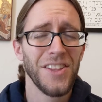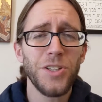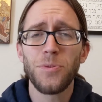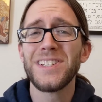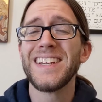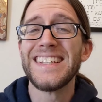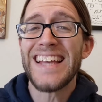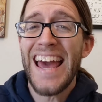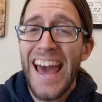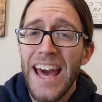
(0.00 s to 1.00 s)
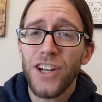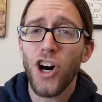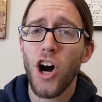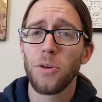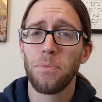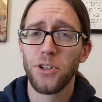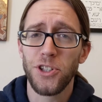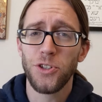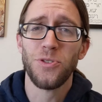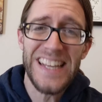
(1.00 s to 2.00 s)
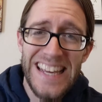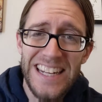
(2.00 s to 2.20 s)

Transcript: This was his headlong pursuit